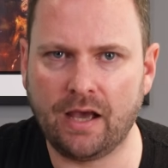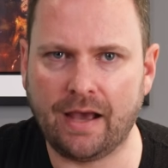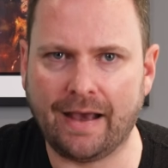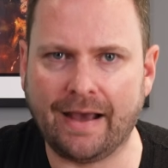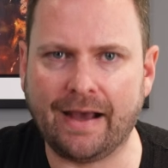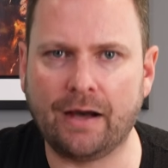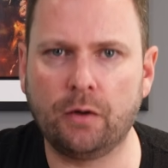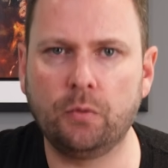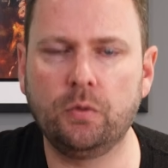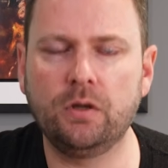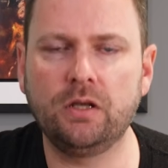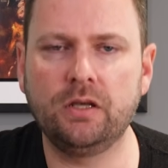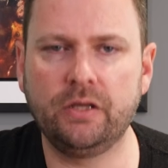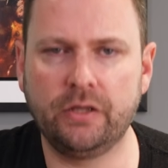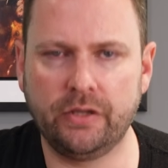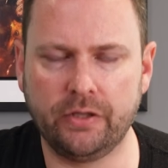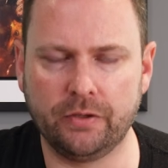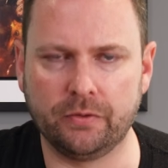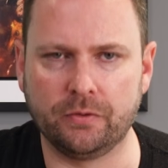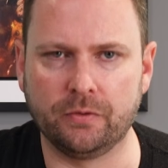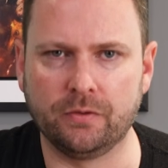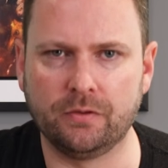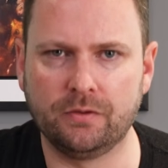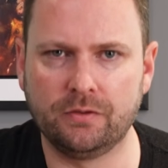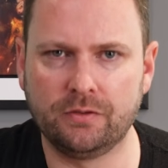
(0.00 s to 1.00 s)
How will
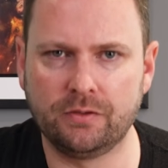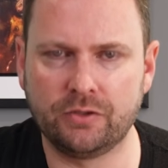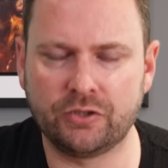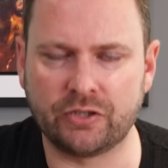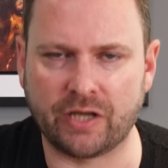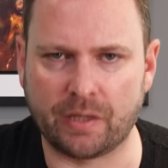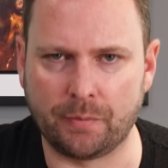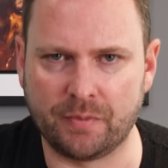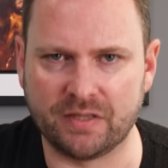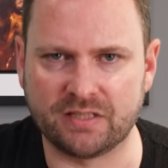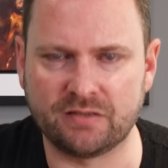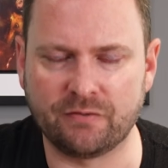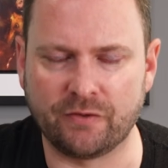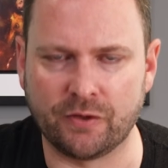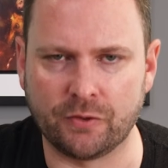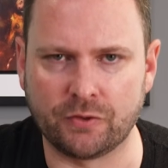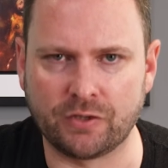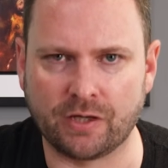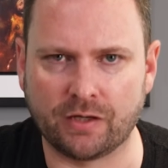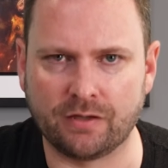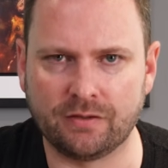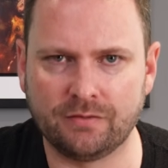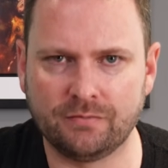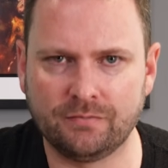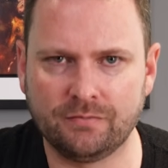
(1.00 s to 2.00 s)
you shape its future?